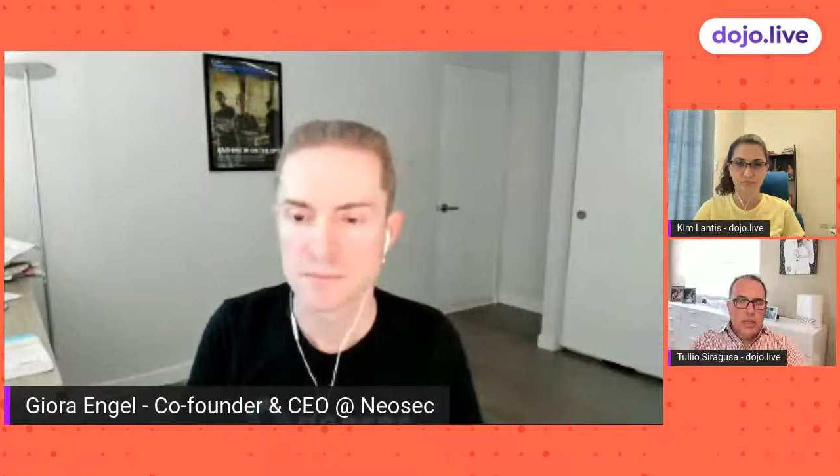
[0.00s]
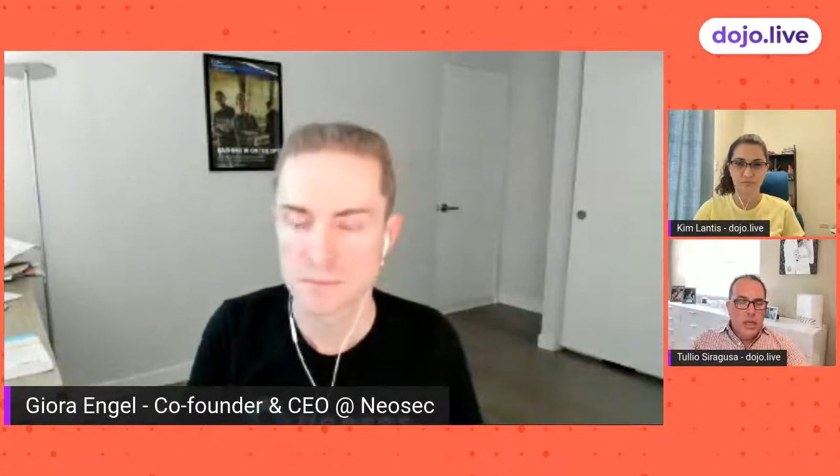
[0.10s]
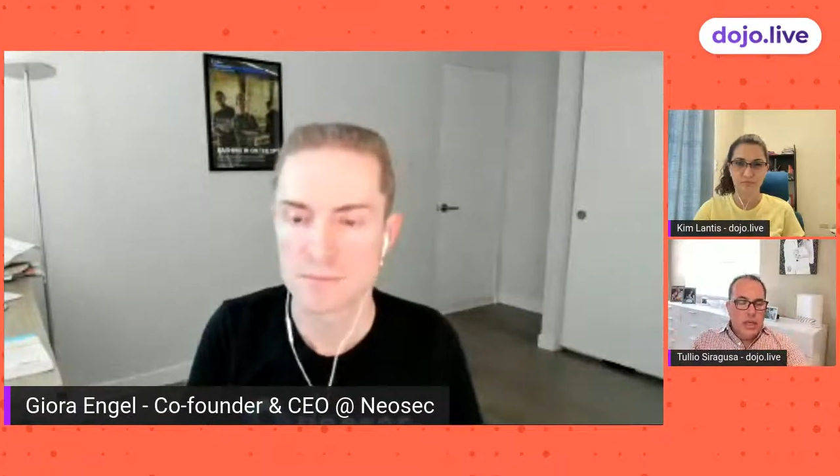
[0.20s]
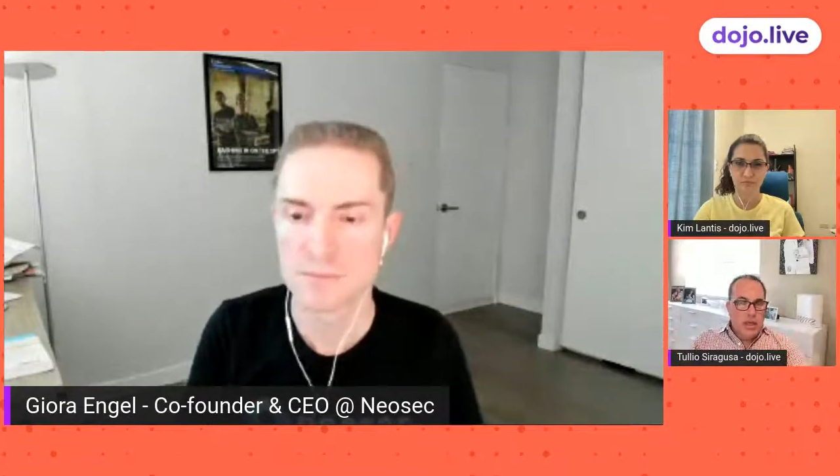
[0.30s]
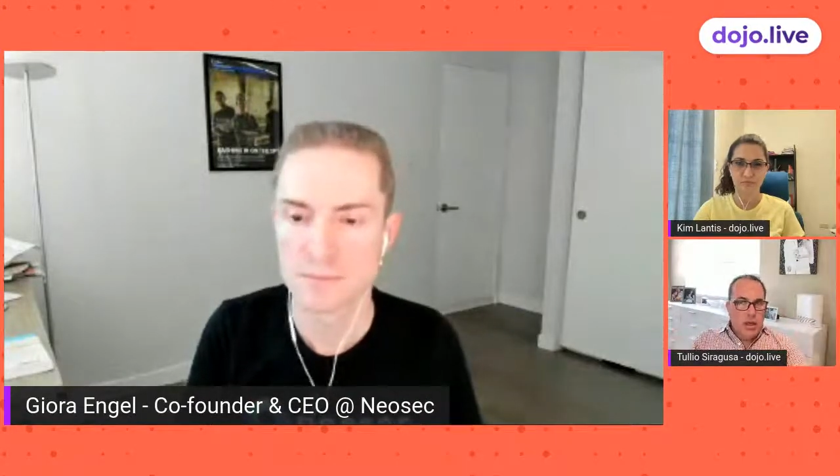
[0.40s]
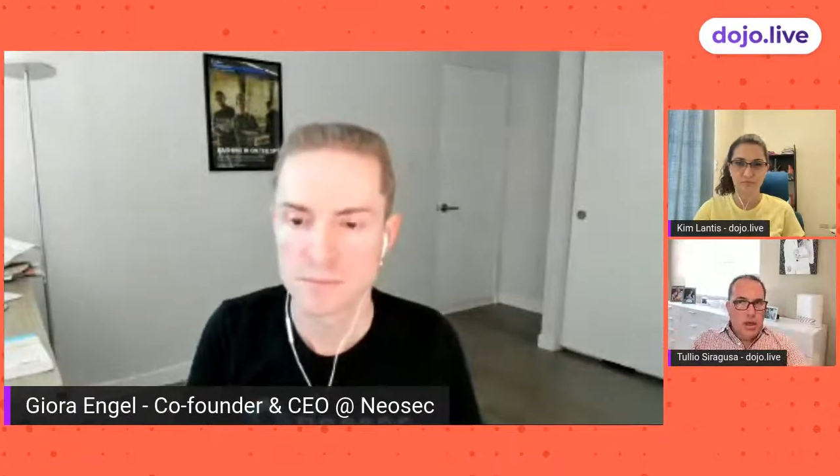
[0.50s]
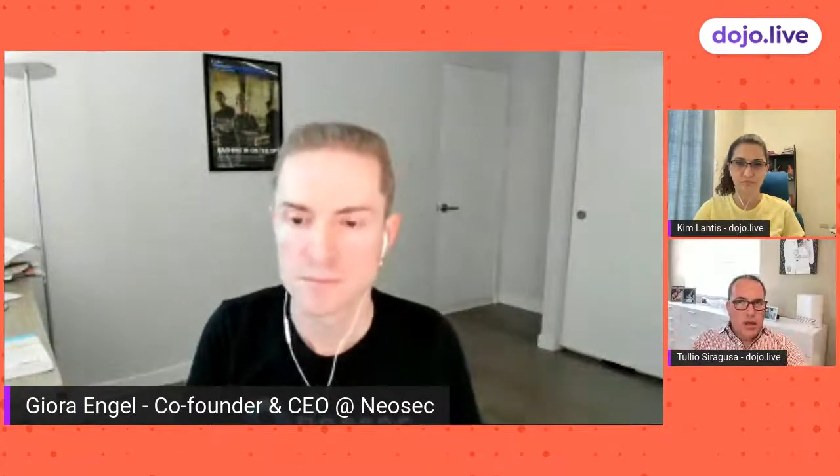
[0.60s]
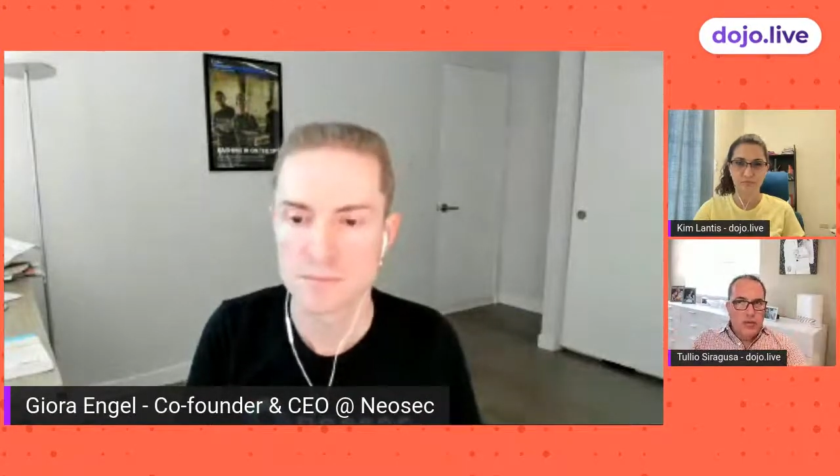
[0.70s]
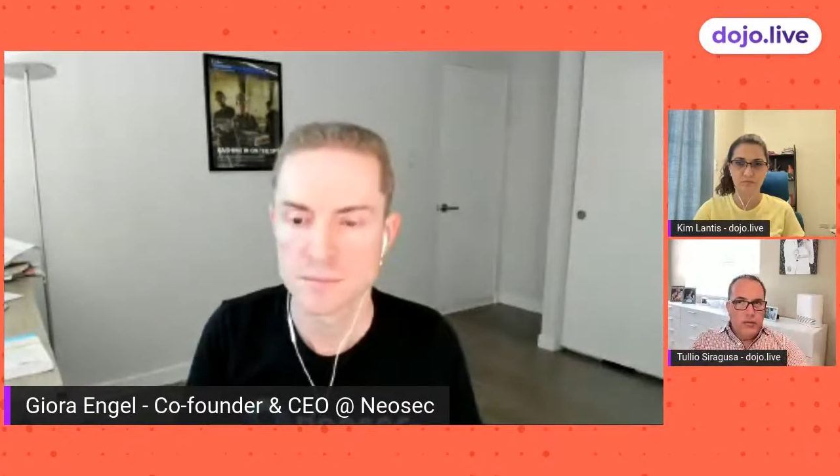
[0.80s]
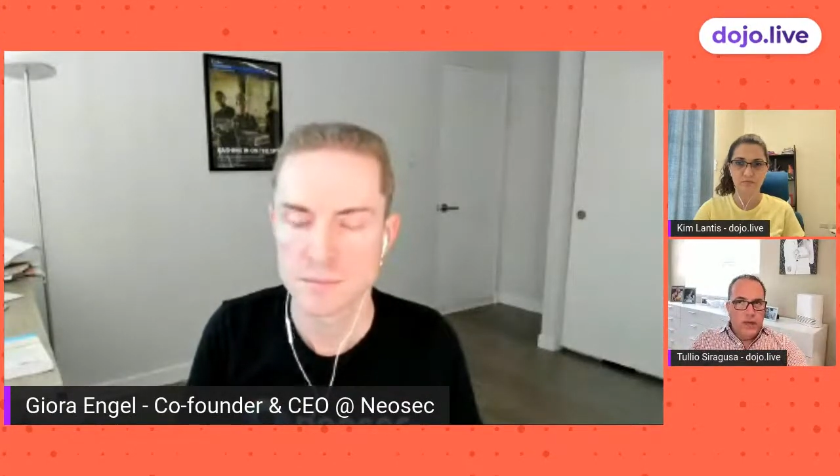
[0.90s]
Think
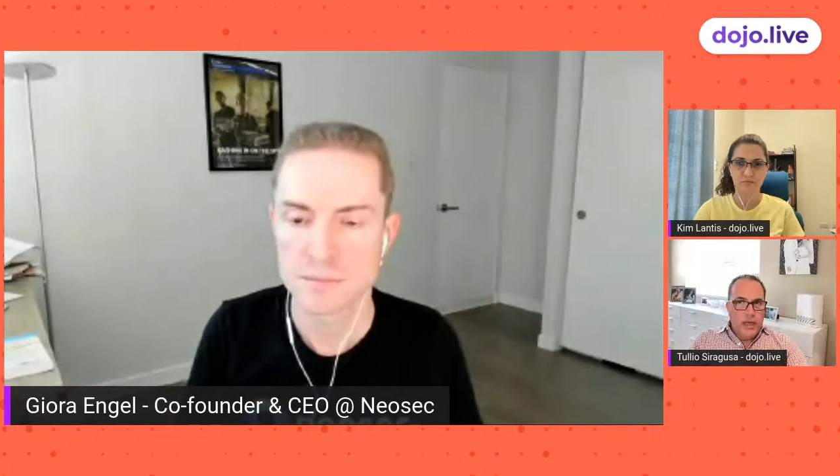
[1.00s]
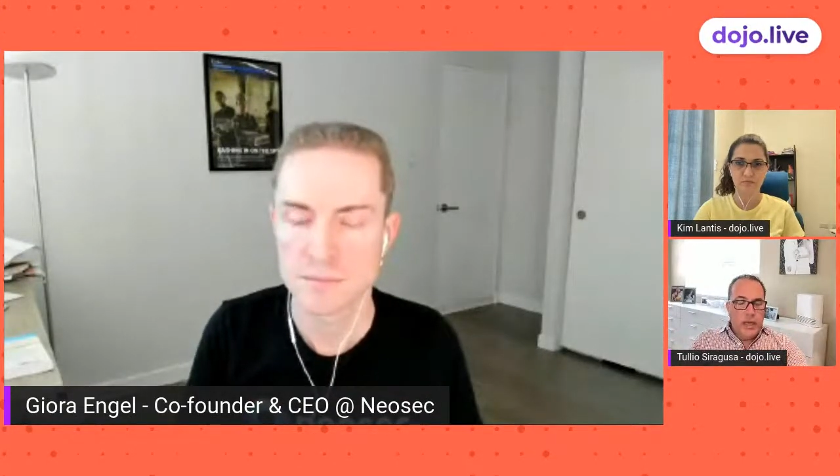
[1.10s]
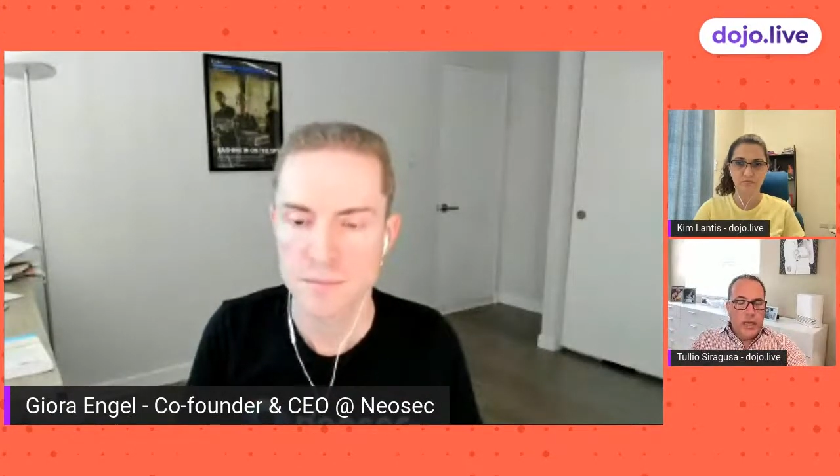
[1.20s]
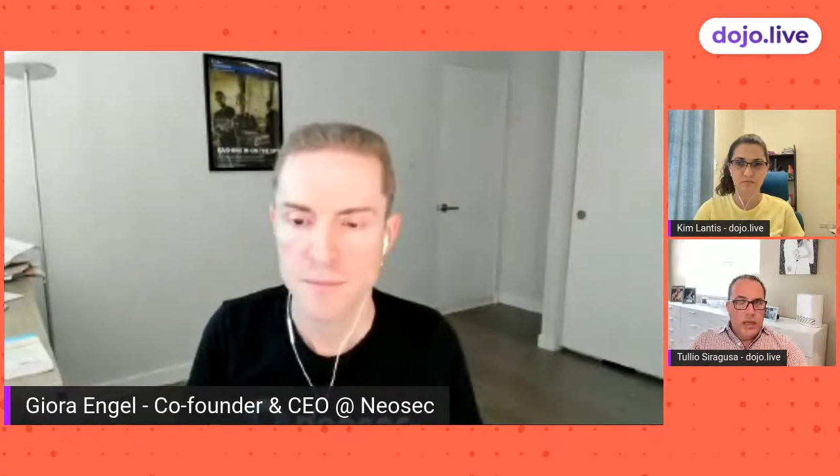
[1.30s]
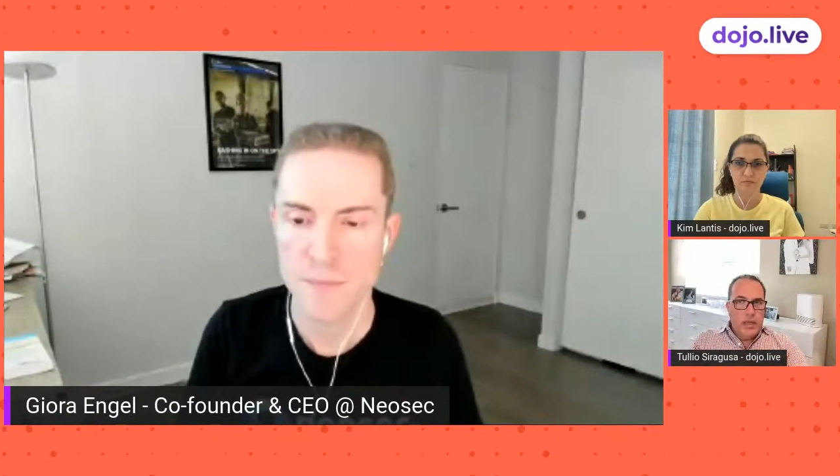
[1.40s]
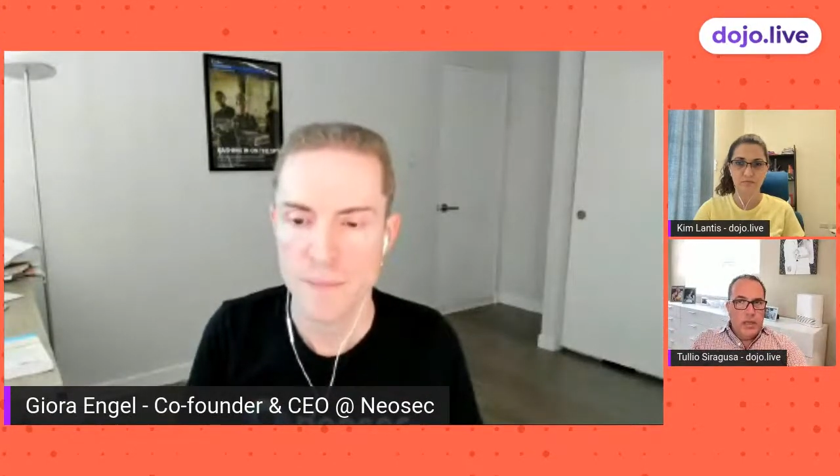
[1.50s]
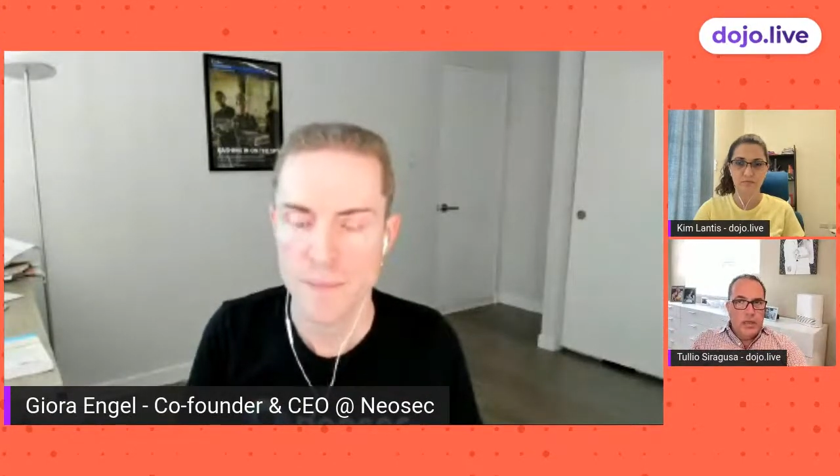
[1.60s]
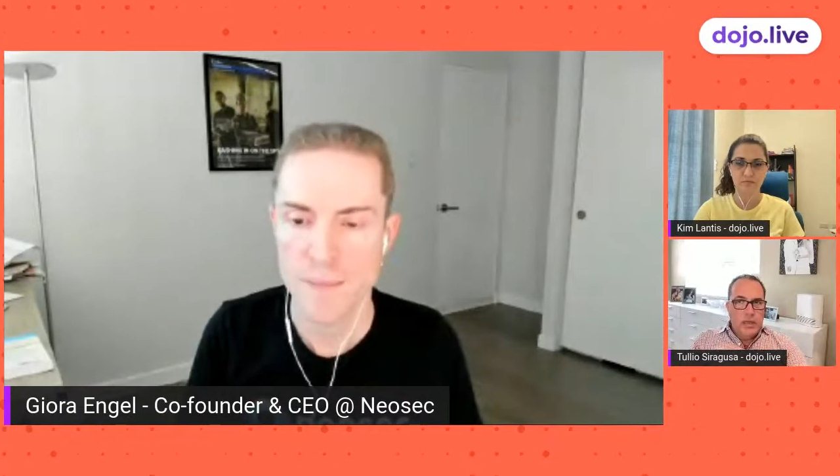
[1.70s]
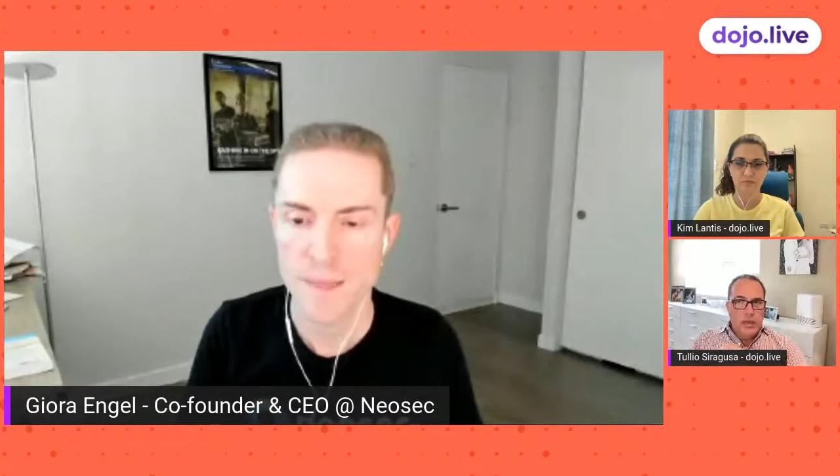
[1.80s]
of a